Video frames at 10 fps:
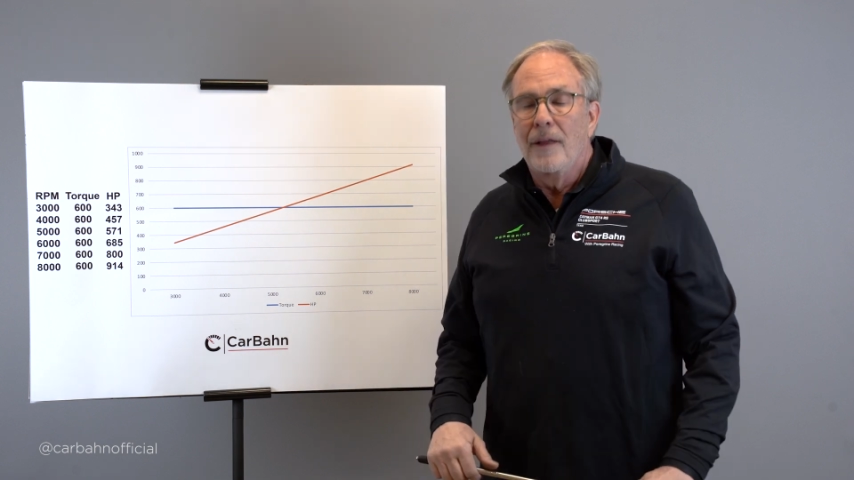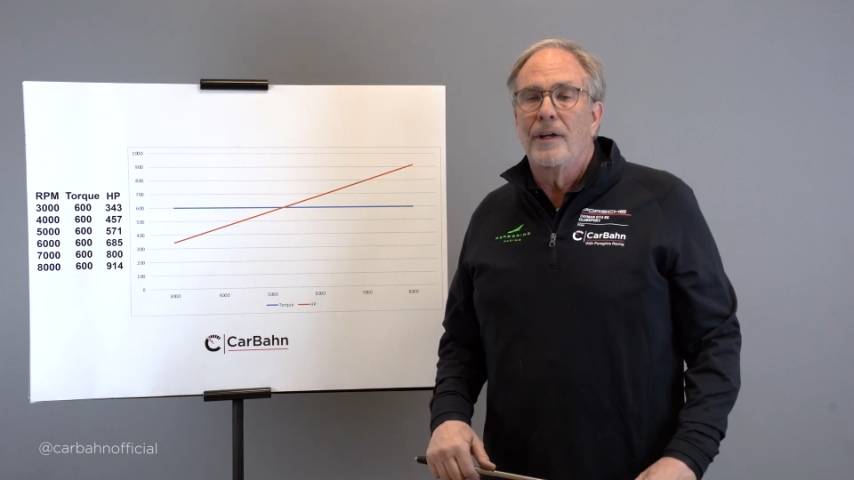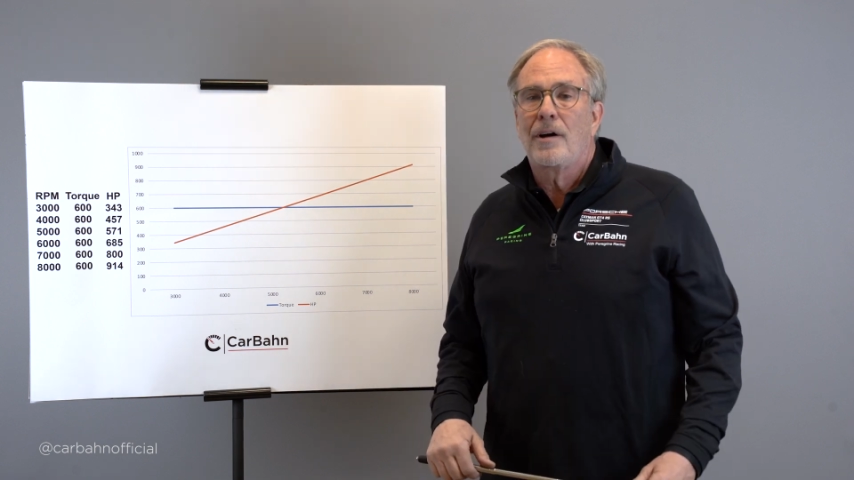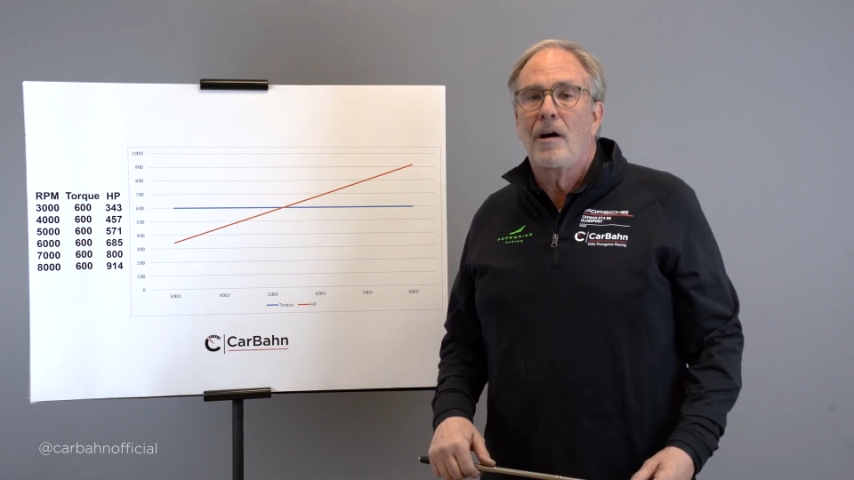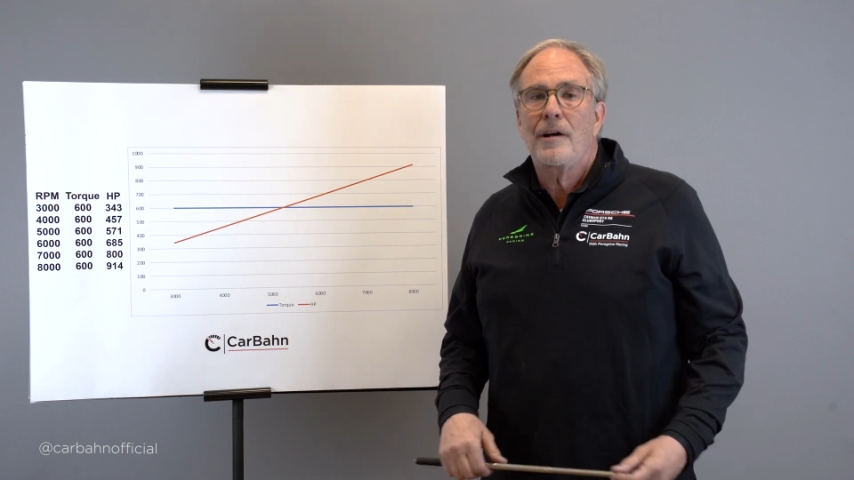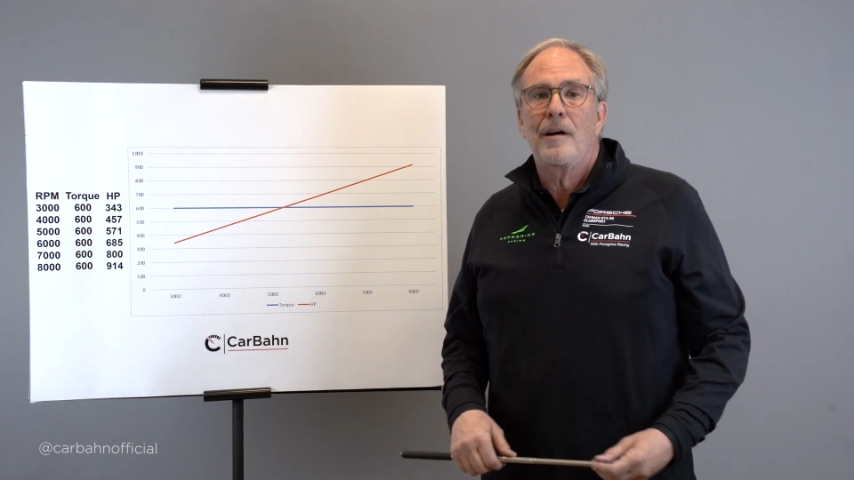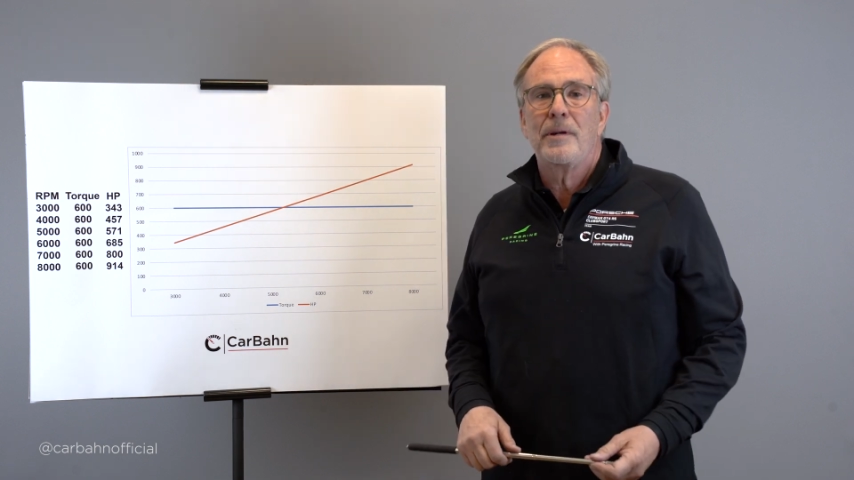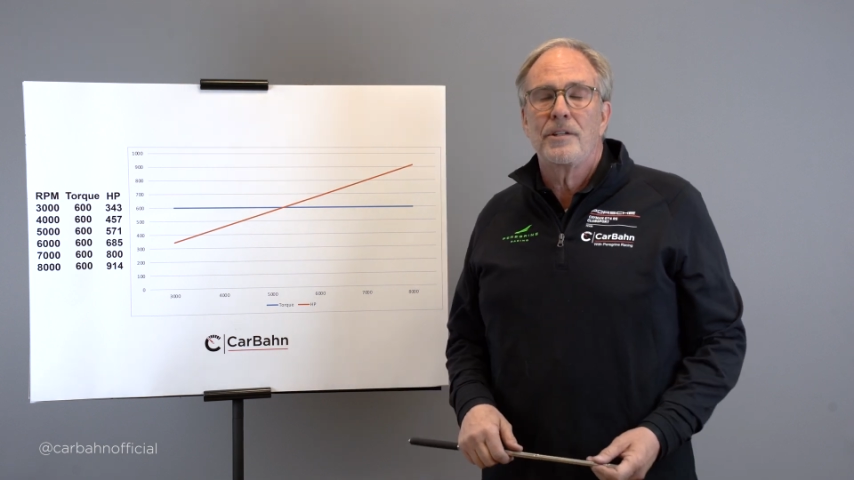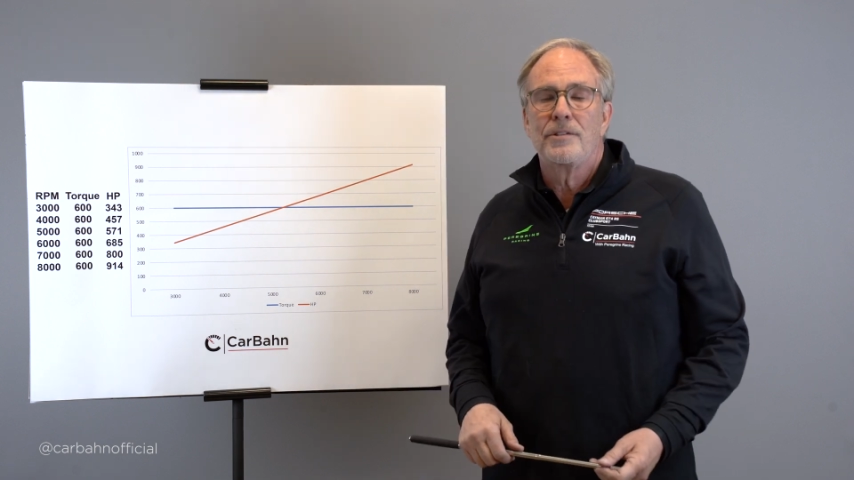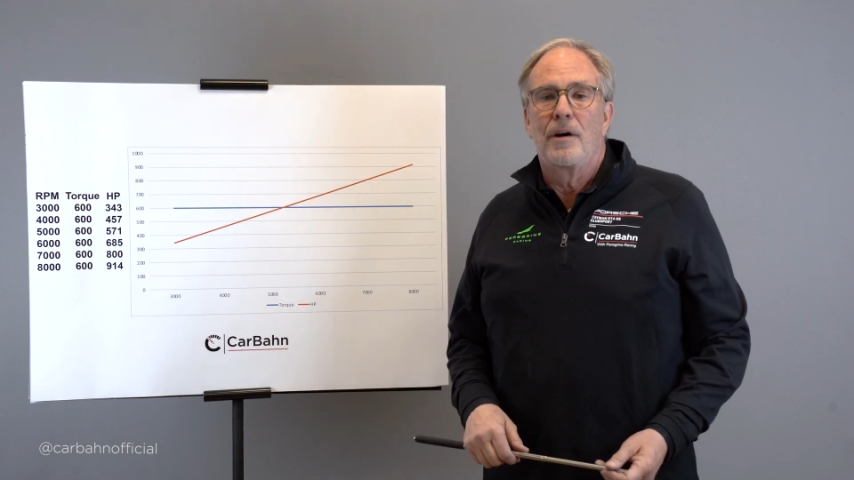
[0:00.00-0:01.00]
The car
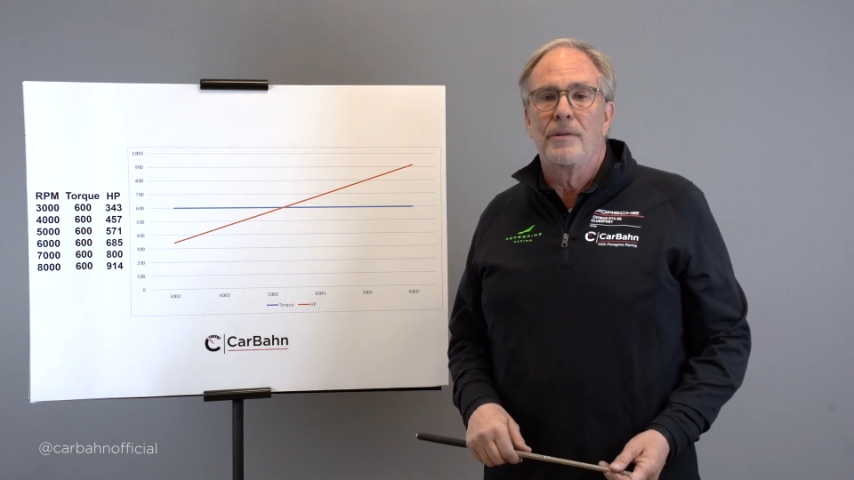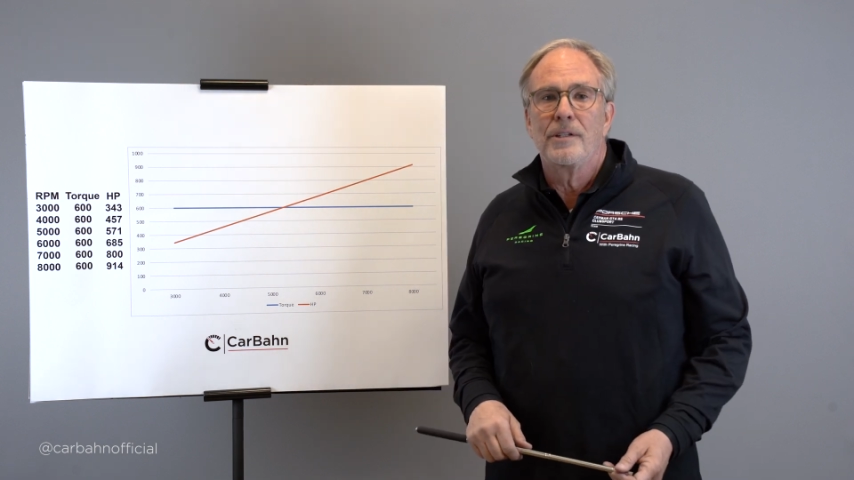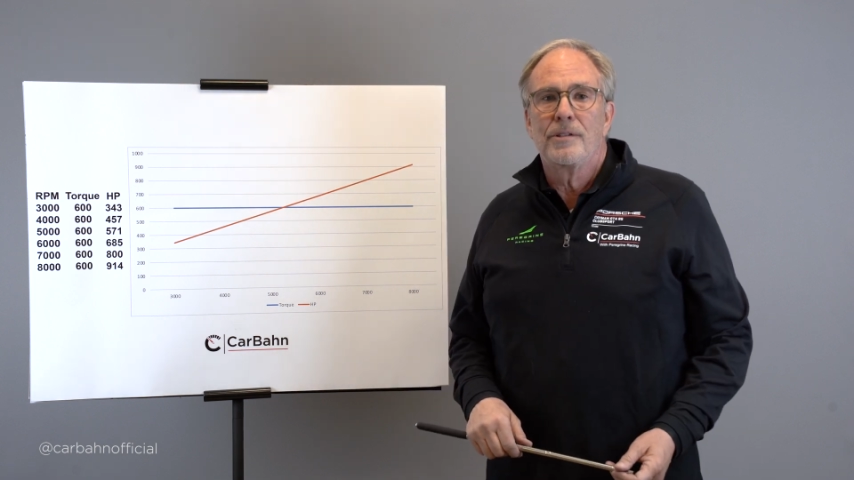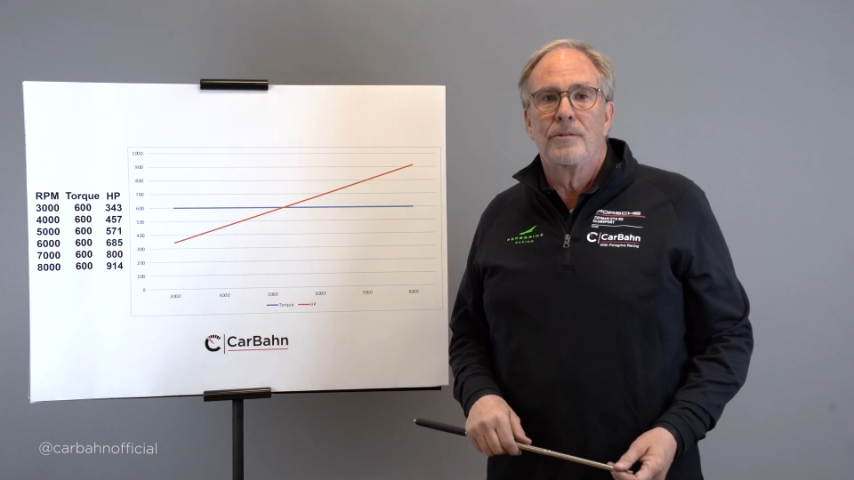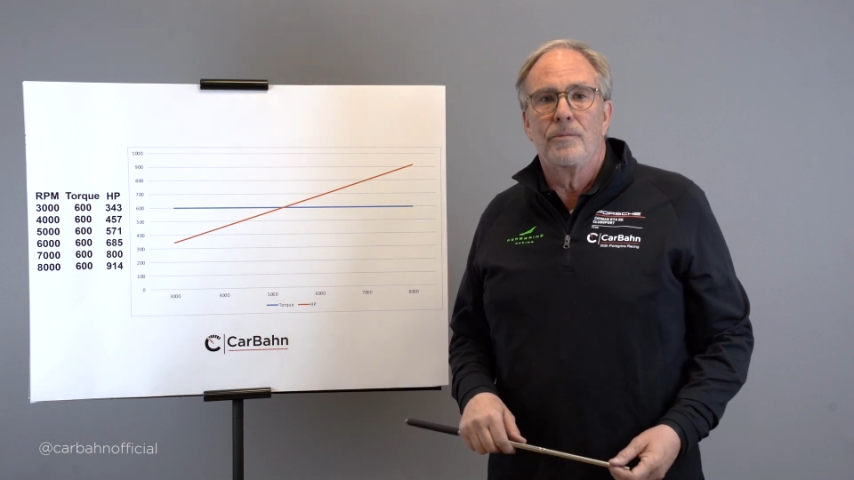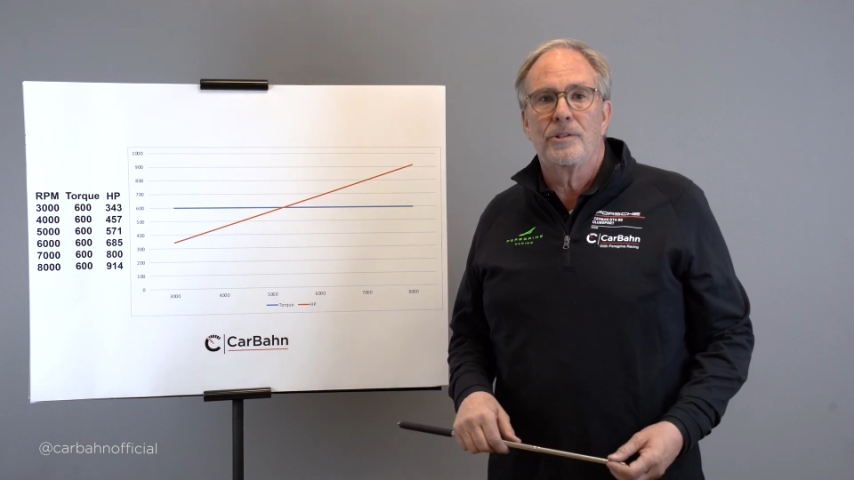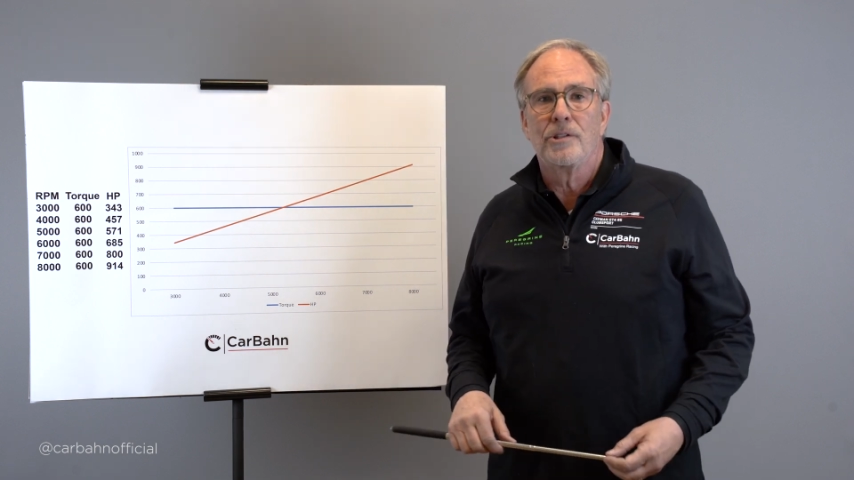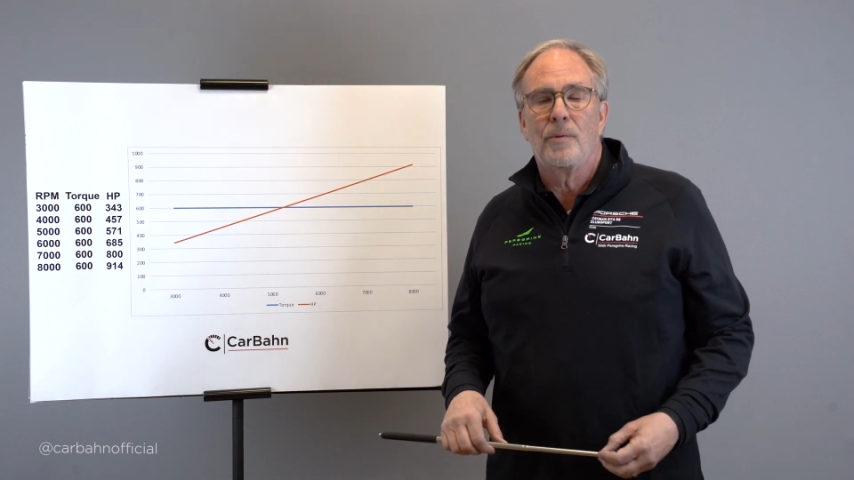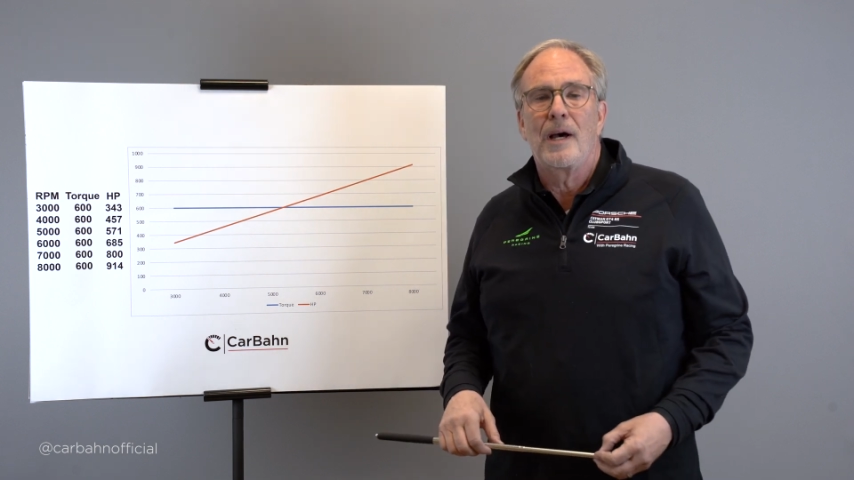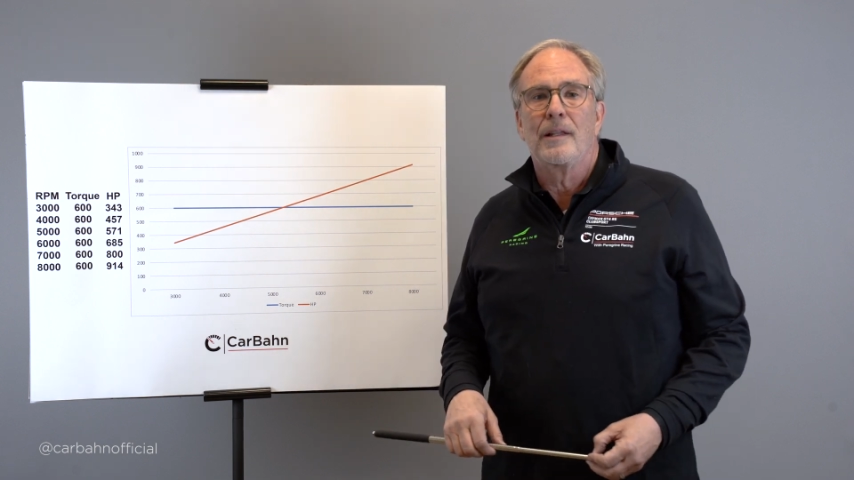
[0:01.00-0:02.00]
companies know this, which
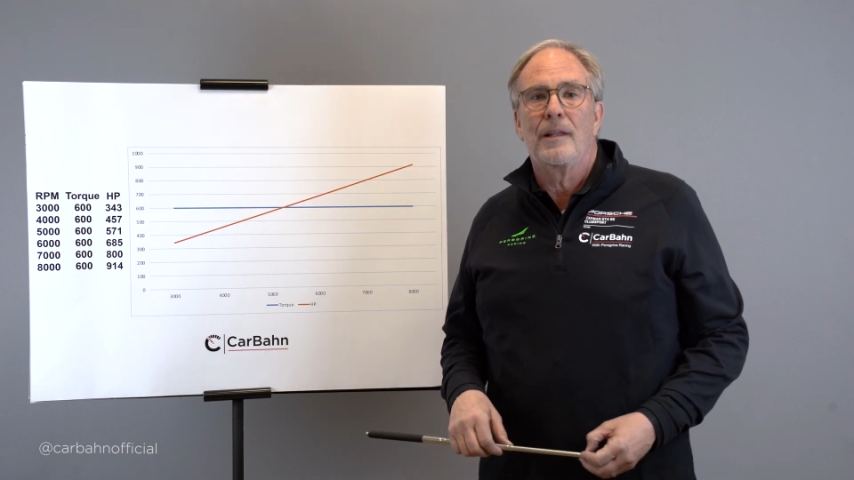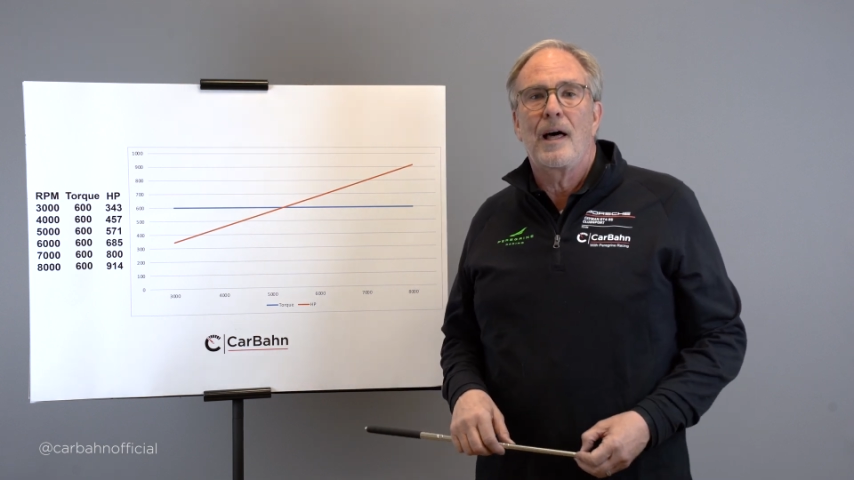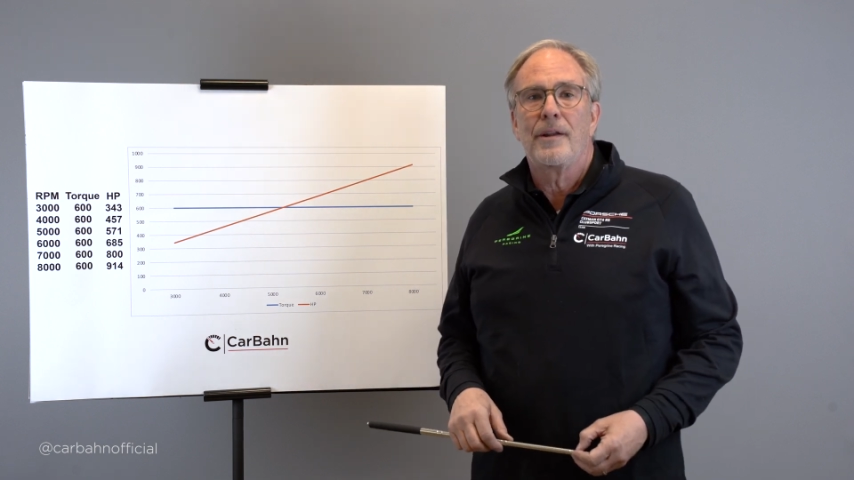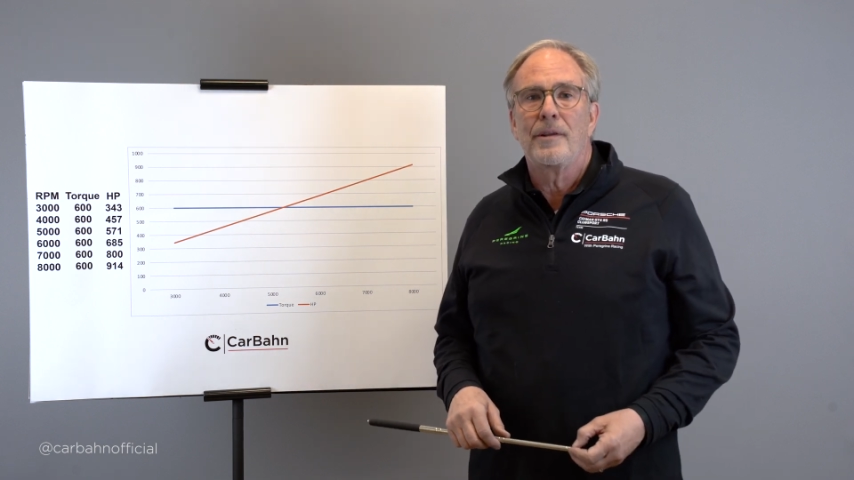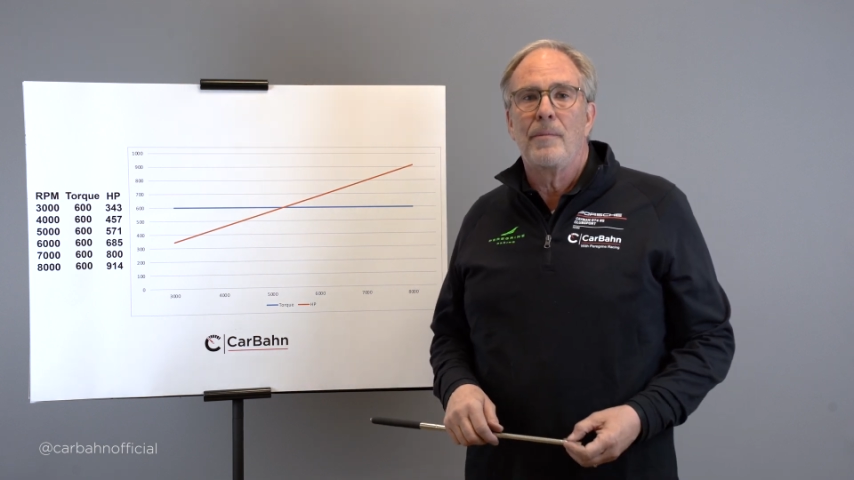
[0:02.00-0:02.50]
is why a lot of the